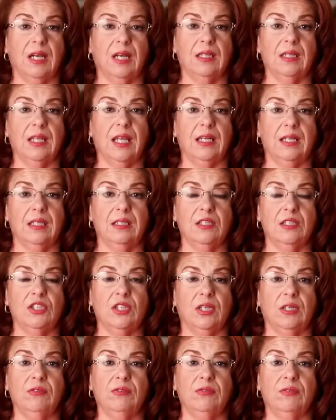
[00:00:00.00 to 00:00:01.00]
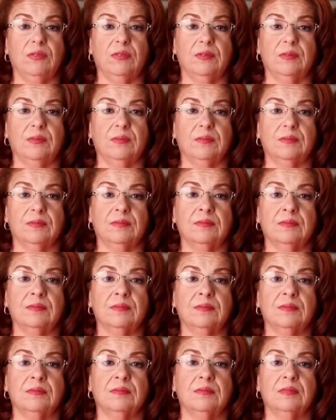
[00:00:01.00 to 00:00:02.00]
I led in the chief,
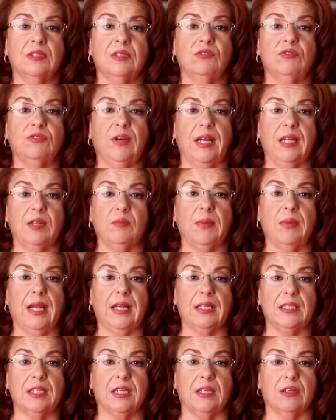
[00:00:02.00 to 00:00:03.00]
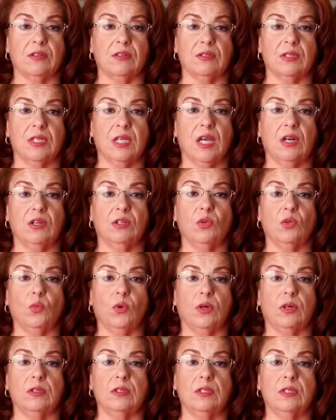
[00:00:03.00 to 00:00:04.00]
and fighting back tears, he uttered the
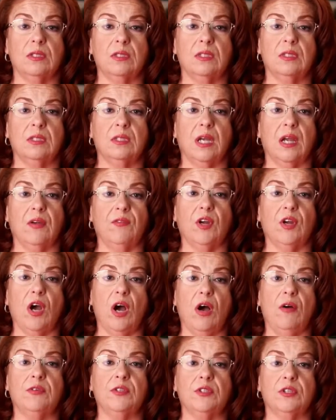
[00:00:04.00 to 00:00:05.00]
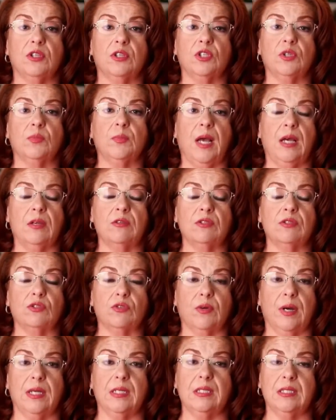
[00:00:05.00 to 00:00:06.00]
words every officer's spouse
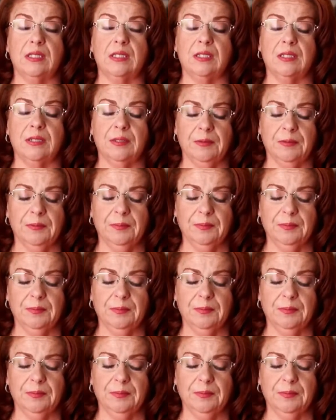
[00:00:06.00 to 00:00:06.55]
dreads.